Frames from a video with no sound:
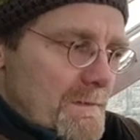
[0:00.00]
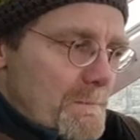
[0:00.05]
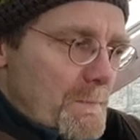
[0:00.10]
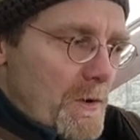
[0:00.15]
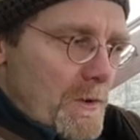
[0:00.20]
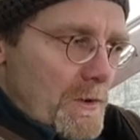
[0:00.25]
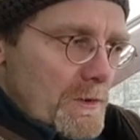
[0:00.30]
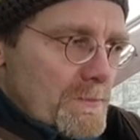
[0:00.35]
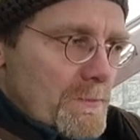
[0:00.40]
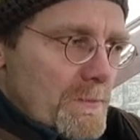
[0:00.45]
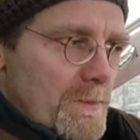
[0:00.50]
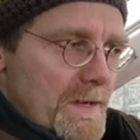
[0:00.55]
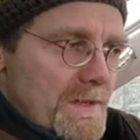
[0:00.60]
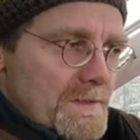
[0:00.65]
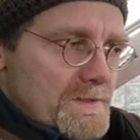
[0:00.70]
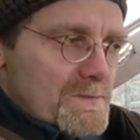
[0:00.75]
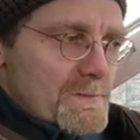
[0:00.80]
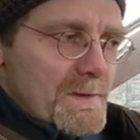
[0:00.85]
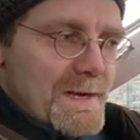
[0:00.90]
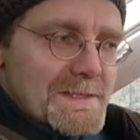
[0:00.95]
The mall crawler
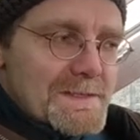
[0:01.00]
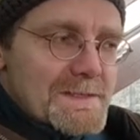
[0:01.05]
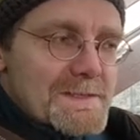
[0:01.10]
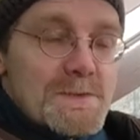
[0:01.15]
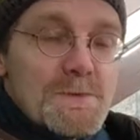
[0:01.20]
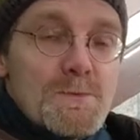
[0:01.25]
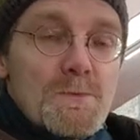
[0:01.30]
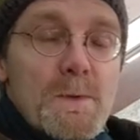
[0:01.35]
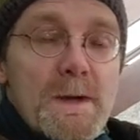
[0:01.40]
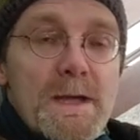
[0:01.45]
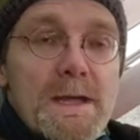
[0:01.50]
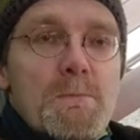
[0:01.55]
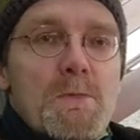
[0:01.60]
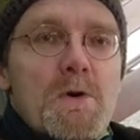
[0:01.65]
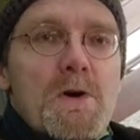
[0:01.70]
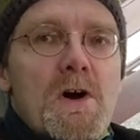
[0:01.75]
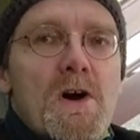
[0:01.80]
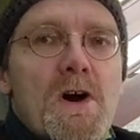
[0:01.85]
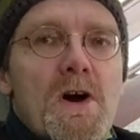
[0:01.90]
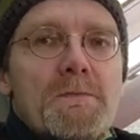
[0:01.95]
threatens you way
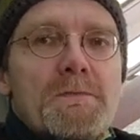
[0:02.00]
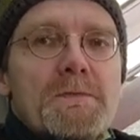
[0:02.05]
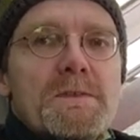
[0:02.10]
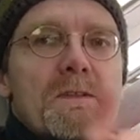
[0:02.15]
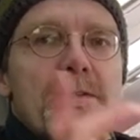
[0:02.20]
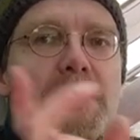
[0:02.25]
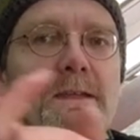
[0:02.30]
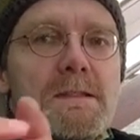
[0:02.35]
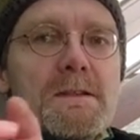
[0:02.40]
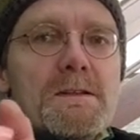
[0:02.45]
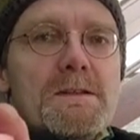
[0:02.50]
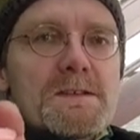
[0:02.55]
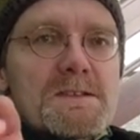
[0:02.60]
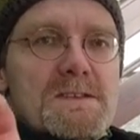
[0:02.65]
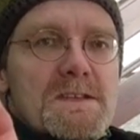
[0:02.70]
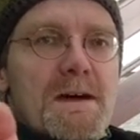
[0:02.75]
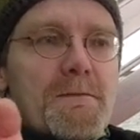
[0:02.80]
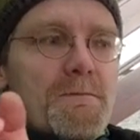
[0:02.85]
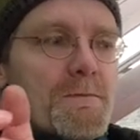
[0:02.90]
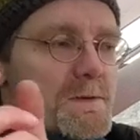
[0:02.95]
more often than the
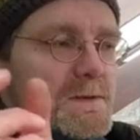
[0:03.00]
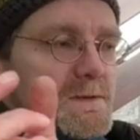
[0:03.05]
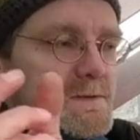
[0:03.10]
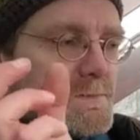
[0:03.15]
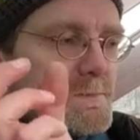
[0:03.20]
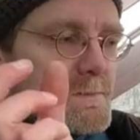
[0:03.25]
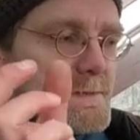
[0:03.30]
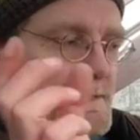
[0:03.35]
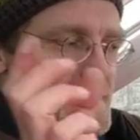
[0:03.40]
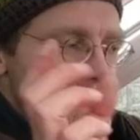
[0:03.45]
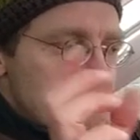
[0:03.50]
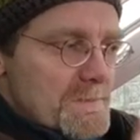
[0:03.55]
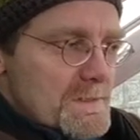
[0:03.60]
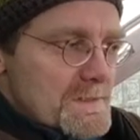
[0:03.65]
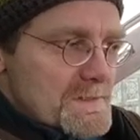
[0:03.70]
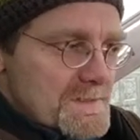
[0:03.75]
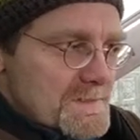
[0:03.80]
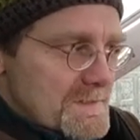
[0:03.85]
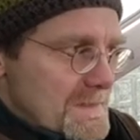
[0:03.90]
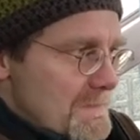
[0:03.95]
Discovery 3
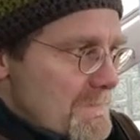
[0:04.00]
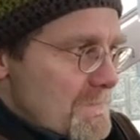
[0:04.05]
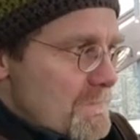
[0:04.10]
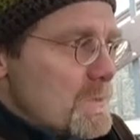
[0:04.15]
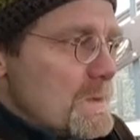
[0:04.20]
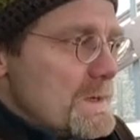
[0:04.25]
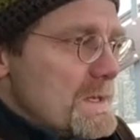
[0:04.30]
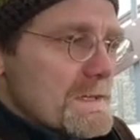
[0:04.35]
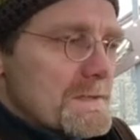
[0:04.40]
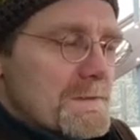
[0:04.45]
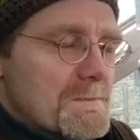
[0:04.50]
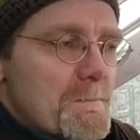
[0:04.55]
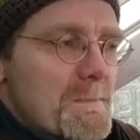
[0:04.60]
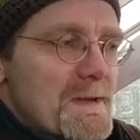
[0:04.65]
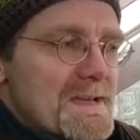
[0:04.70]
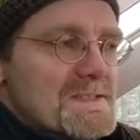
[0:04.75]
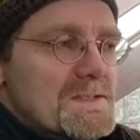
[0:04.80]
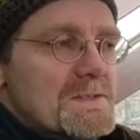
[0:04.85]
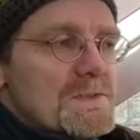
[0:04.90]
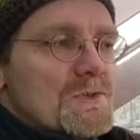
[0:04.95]
with weird
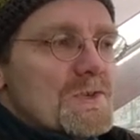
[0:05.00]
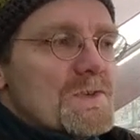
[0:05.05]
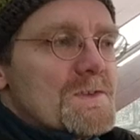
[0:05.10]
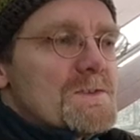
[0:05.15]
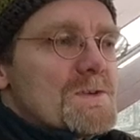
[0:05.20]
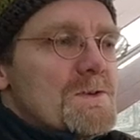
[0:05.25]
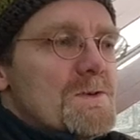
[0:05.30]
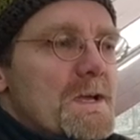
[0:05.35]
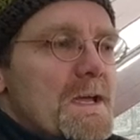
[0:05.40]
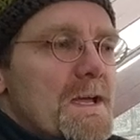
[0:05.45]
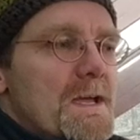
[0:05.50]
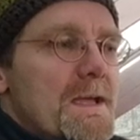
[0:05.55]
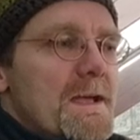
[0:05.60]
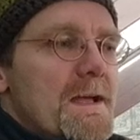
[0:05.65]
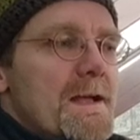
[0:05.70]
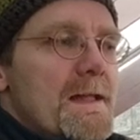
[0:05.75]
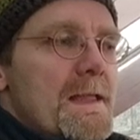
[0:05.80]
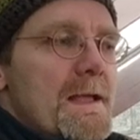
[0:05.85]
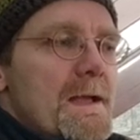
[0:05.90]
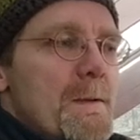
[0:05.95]
messages, okay?
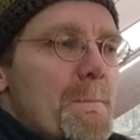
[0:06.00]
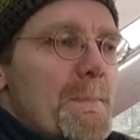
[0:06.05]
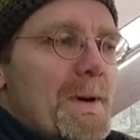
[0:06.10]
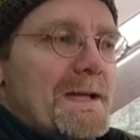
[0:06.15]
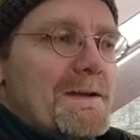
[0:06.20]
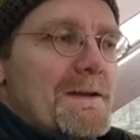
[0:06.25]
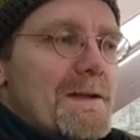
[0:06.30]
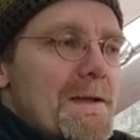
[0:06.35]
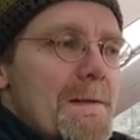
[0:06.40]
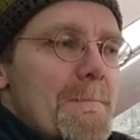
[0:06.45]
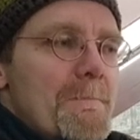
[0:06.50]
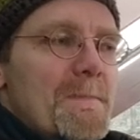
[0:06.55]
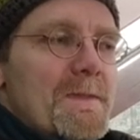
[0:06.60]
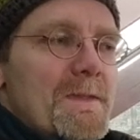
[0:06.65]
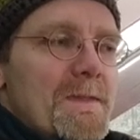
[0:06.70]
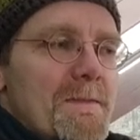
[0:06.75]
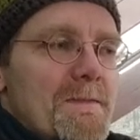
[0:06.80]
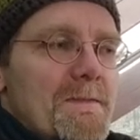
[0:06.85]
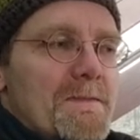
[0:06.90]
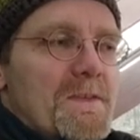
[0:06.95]
But
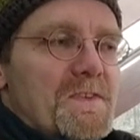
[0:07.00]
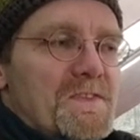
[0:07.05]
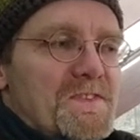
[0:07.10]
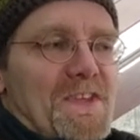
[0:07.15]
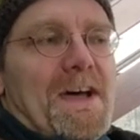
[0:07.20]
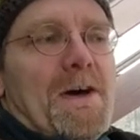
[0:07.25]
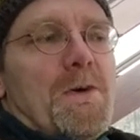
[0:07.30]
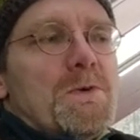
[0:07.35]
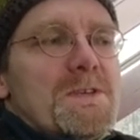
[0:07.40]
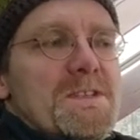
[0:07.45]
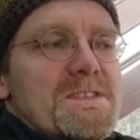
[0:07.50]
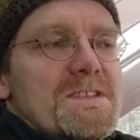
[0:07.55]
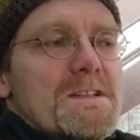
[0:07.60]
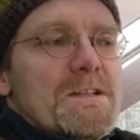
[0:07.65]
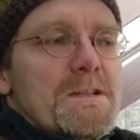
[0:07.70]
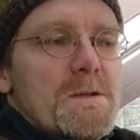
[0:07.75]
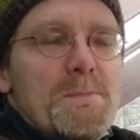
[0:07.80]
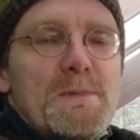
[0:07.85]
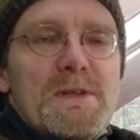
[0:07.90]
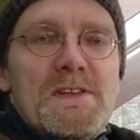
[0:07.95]
the sound is a
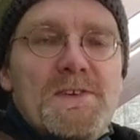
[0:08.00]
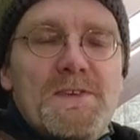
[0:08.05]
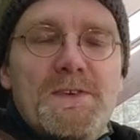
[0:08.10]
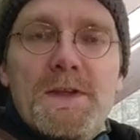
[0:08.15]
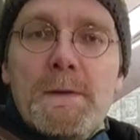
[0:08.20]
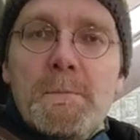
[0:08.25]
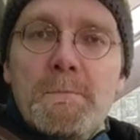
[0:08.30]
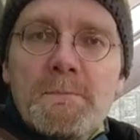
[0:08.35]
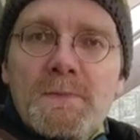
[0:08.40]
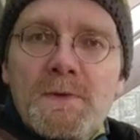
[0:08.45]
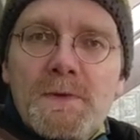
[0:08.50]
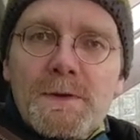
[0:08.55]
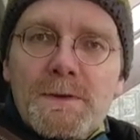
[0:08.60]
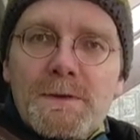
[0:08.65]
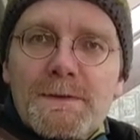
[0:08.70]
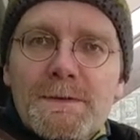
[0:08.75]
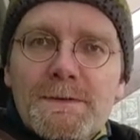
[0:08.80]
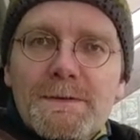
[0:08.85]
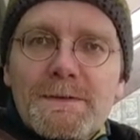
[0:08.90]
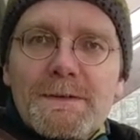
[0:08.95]
little bit dimmed
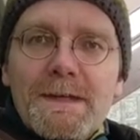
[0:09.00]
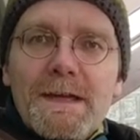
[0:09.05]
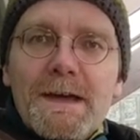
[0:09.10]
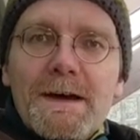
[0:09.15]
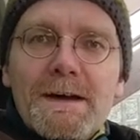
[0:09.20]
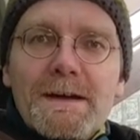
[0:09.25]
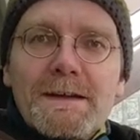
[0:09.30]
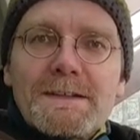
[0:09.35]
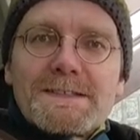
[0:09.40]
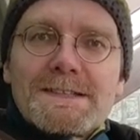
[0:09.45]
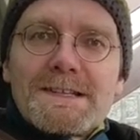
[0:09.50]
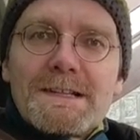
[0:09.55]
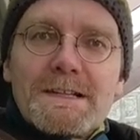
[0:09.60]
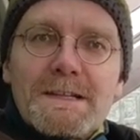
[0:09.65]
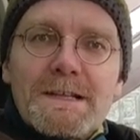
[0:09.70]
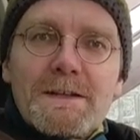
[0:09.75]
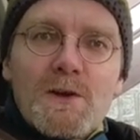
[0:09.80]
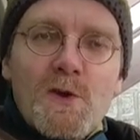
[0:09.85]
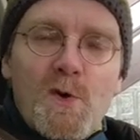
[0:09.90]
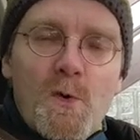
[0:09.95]
yeah, it's a little